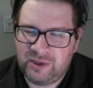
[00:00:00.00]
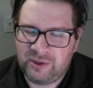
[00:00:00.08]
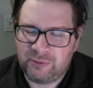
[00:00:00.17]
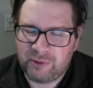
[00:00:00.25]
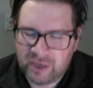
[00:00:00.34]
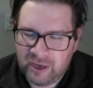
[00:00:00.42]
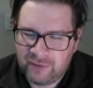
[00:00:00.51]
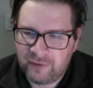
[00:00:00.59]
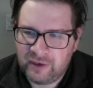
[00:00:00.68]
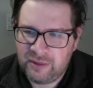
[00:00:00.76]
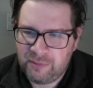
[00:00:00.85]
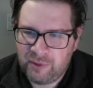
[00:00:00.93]

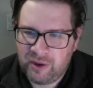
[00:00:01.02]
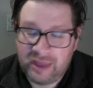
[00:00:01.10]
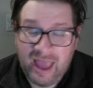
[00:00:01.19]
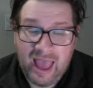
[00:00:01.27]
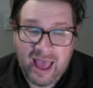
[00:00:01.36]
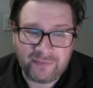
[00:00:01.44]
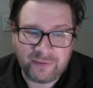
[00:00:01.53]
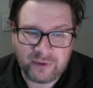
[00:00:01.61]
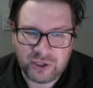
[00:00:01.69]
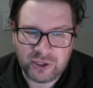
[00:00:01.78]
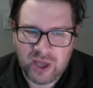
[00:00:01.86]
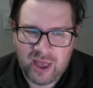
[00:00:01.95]
recovery of the puck after
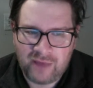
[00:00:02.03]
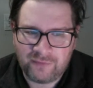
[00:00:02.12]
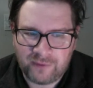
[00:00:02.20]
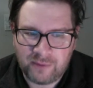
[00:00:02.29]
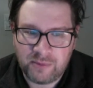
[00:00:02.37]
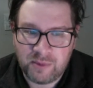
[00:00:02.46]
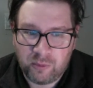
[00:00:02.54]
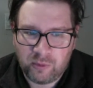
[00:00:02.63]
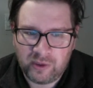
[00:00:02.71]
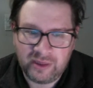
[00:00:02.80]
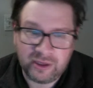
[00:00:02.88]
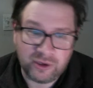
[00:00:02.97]
a shot from the
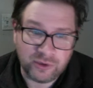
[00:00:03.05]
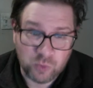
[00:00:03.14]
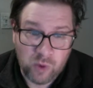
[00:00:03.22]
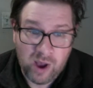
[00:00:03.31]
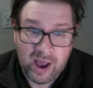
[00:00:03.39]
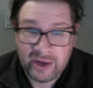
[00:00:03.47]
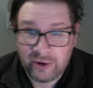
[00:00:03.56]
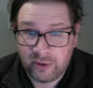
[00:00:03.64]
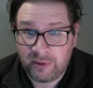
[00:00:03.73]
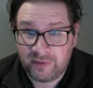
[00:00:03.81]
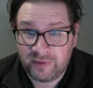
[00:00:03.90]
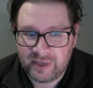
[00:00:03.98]
point that goes wide or
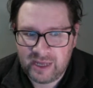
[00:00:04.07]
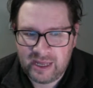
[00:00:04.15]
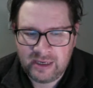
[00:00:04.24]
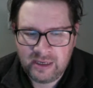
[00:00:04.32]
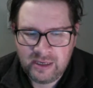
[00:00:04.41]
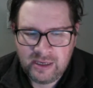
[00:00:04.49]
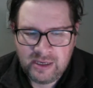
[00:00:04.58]
above the net.